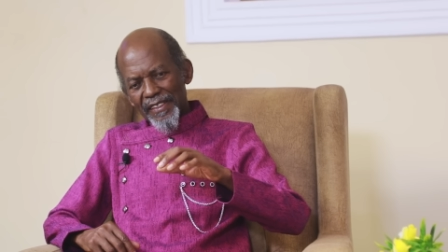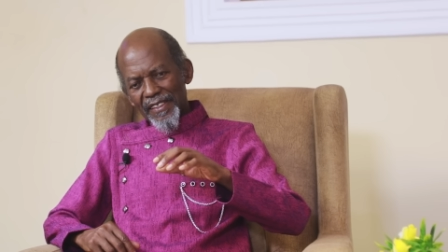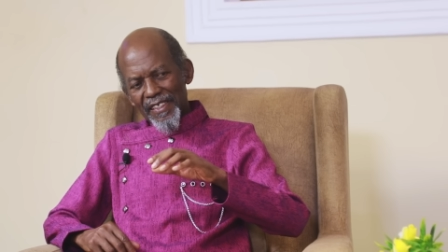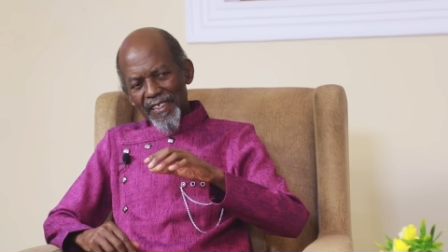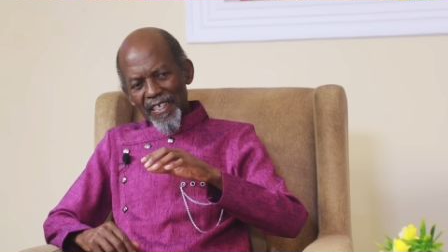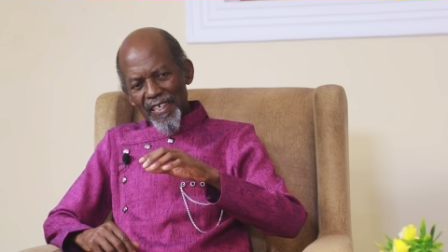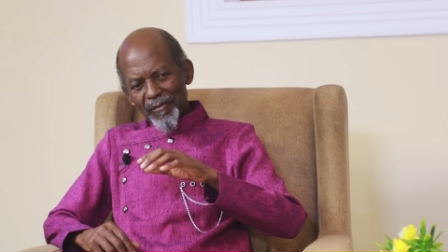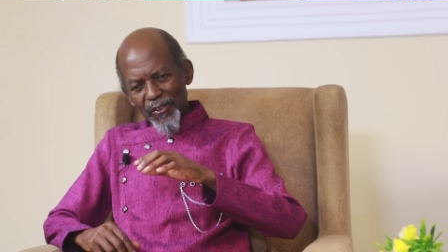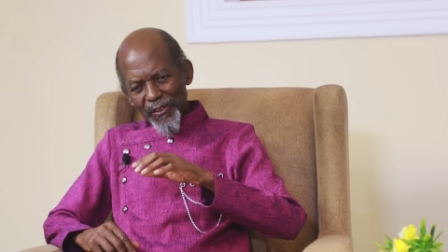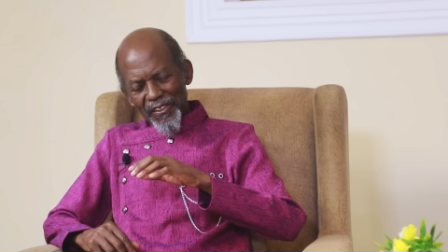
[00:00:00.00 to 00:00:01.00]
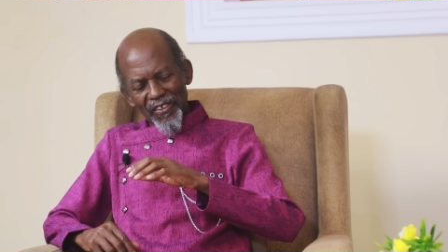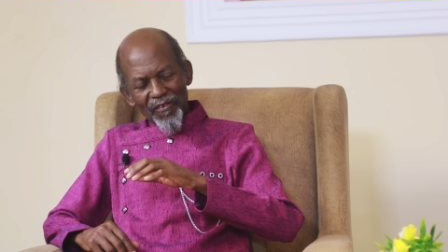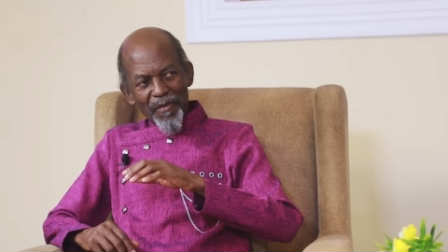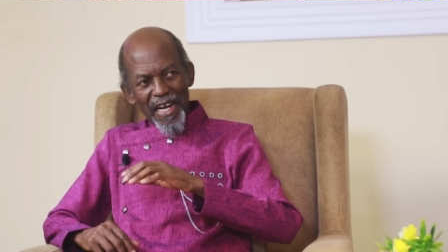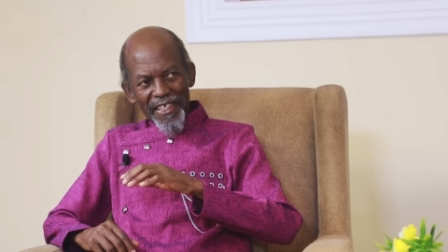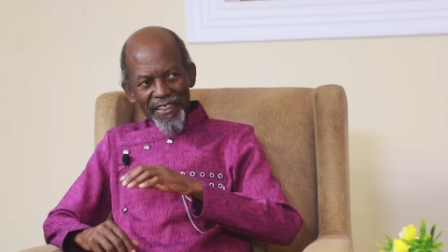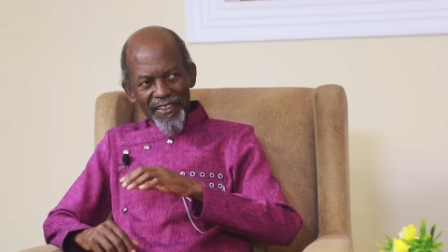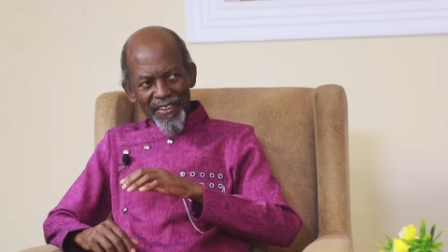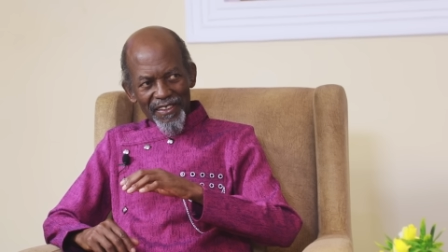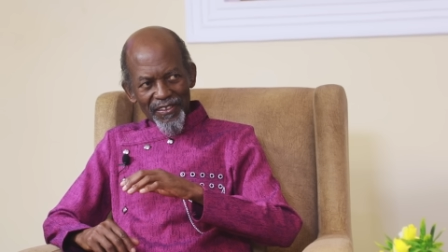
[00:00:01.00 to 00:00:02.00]
Internal, I'm talking of
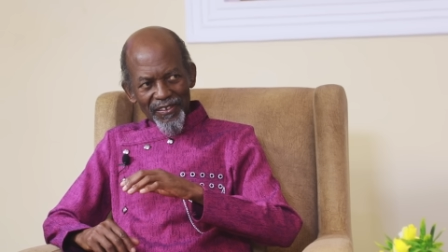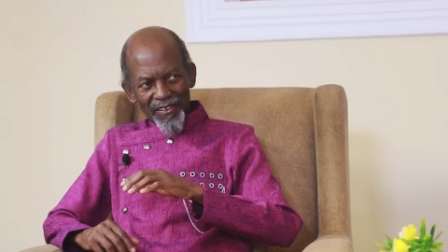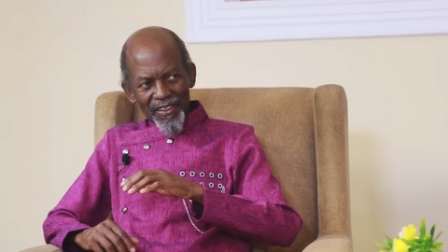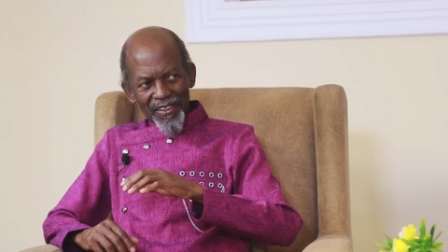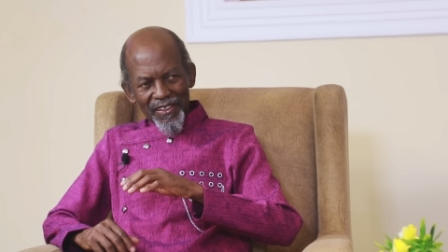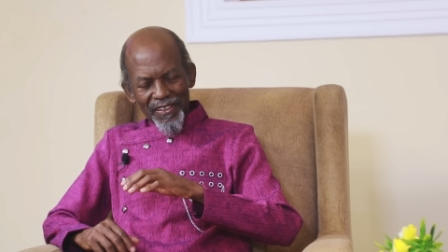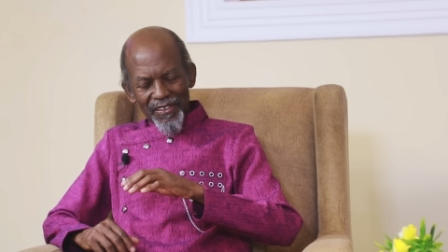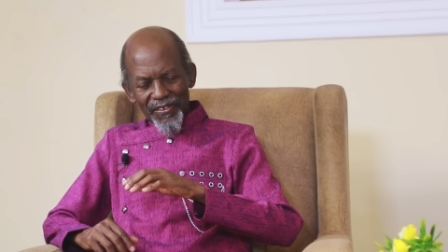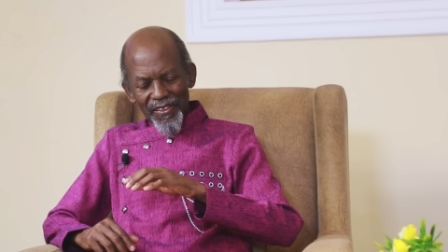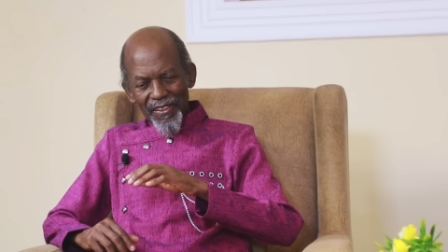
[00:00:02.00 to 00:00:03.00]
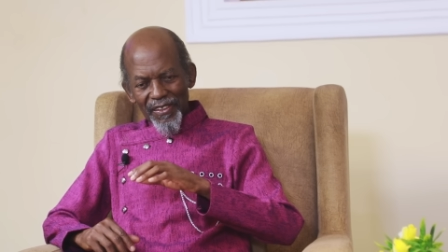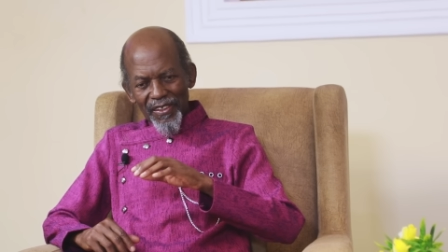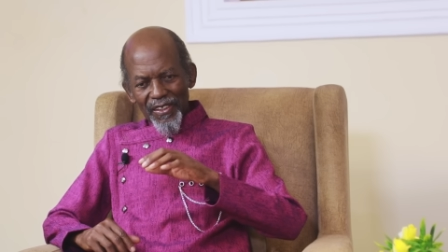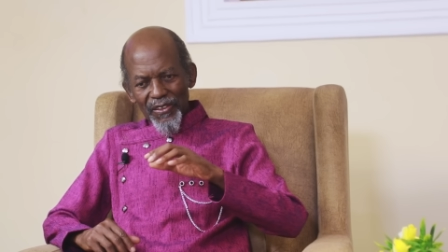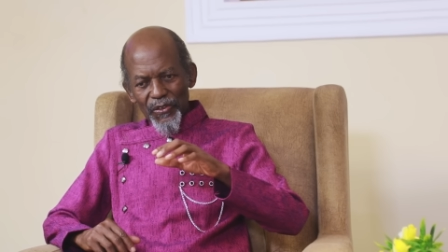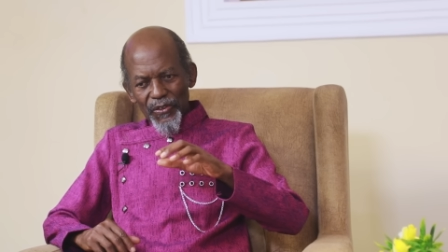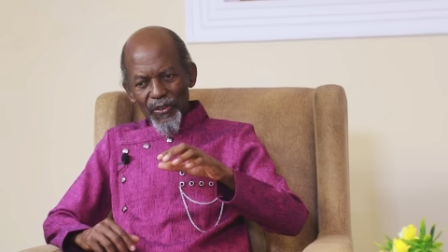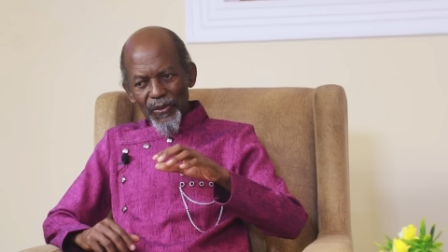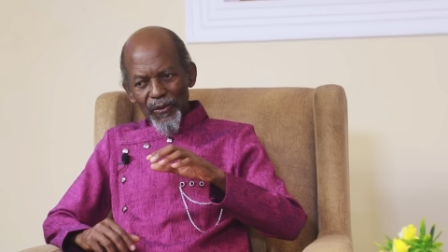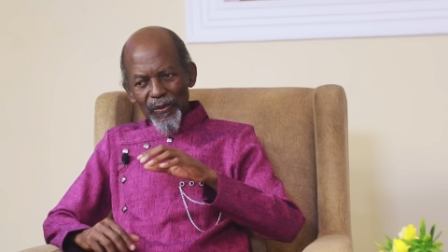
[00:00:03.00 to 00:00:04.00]
mind, you see.
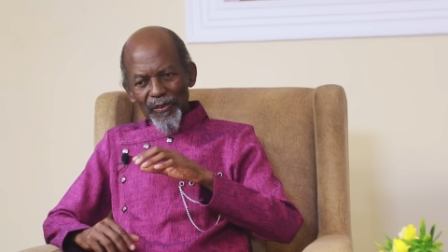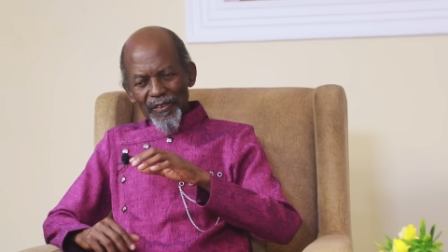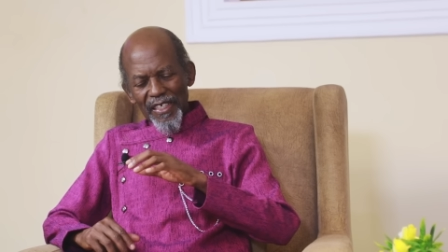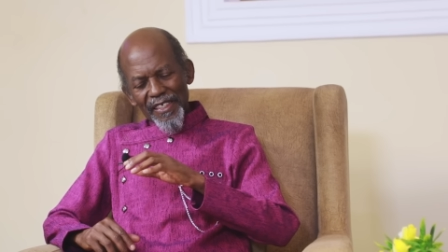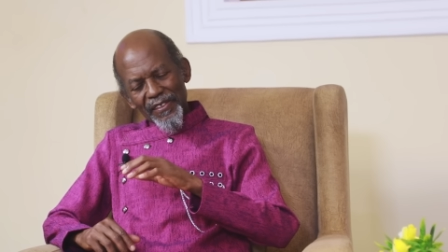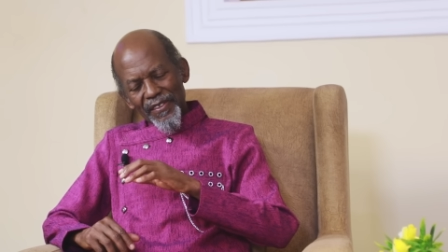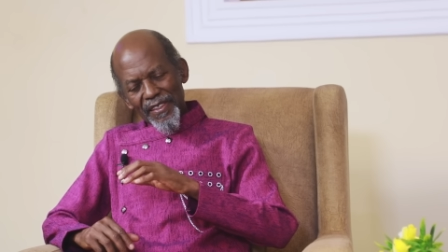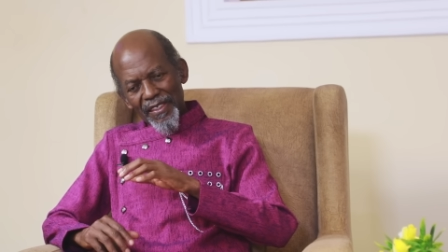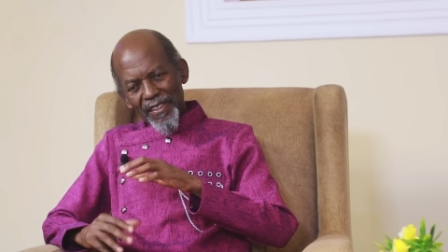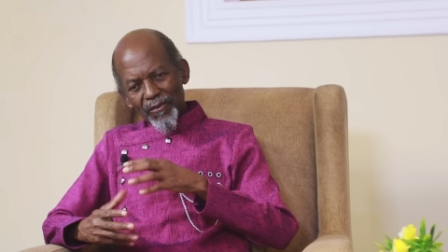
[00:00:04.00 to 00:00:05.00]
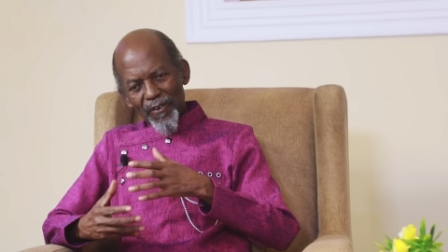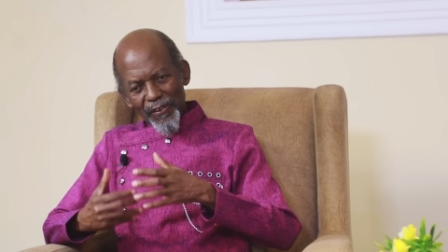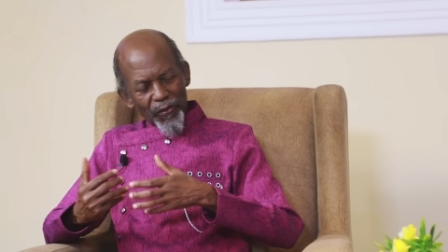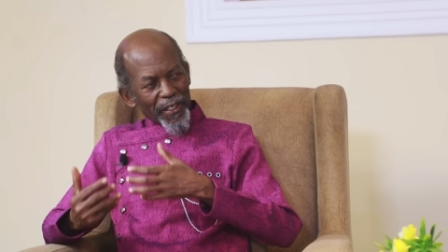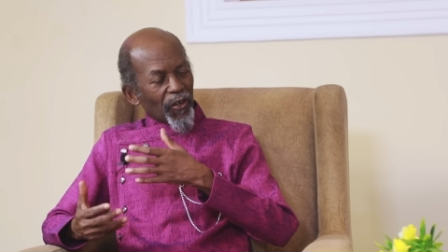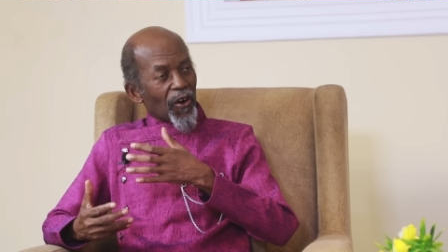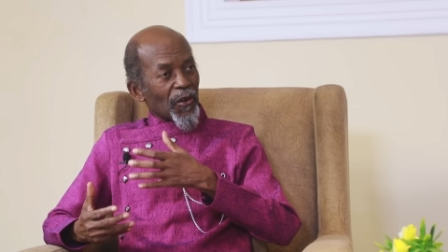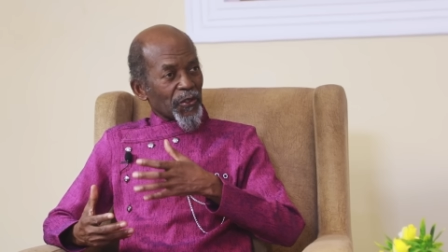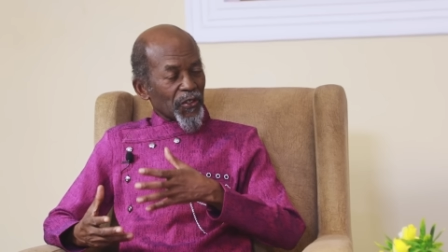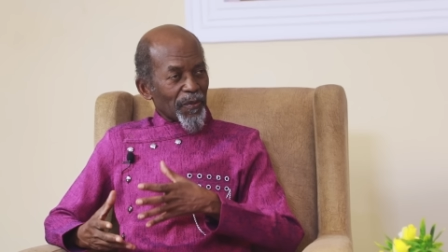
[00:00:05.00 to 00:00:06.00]
So that is the what we
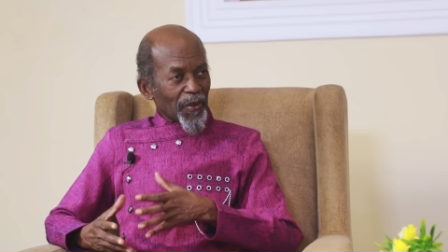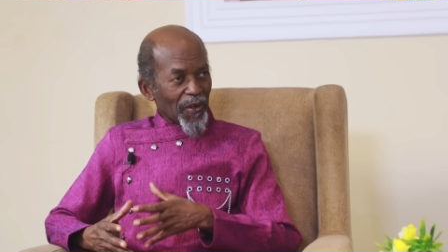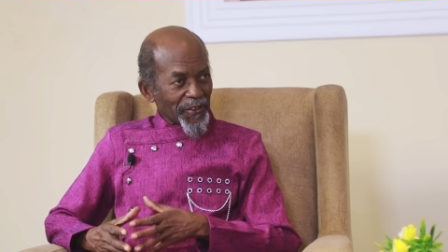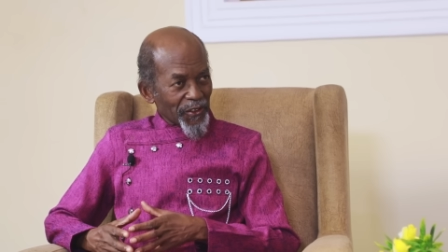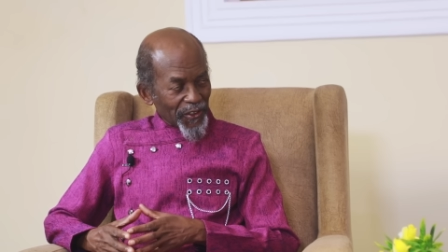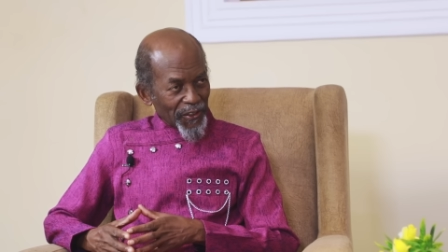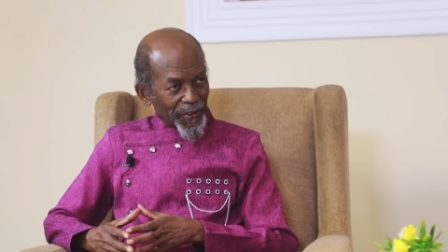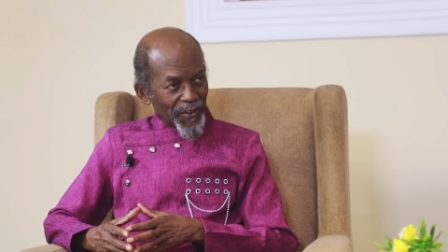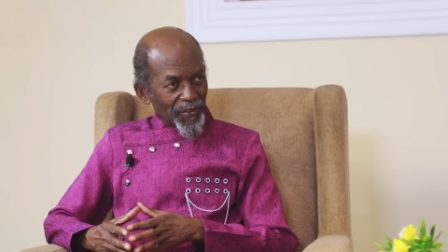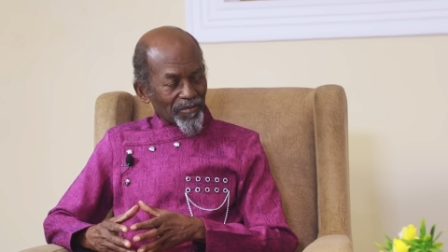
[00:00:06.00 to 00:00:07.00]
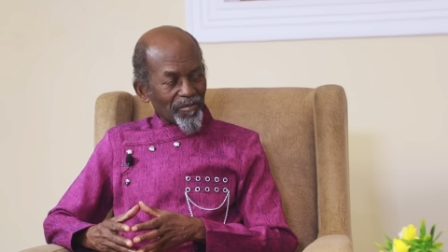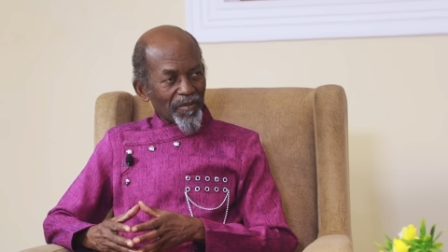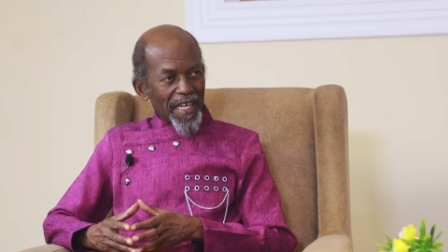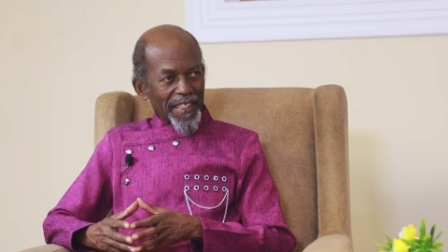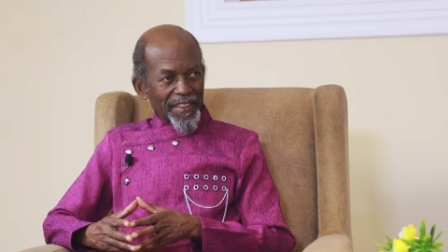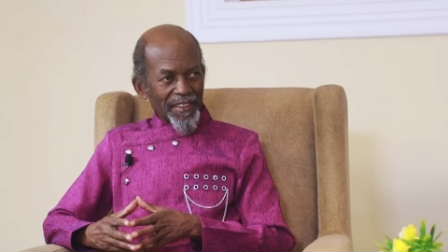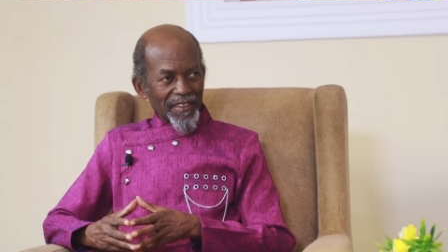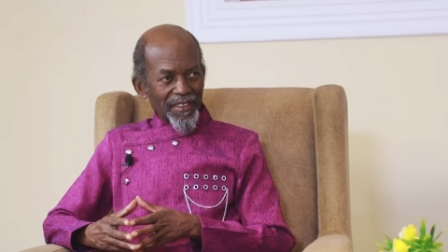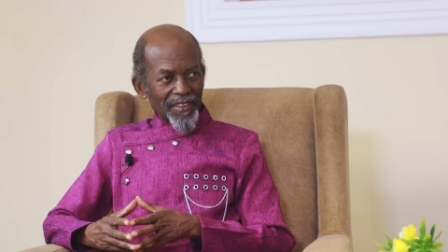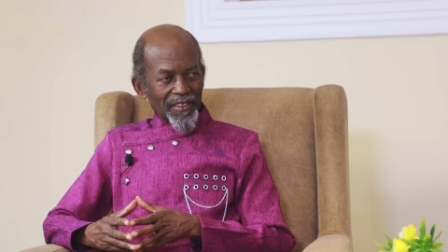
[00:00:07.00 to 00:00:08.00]
call subconscious mind.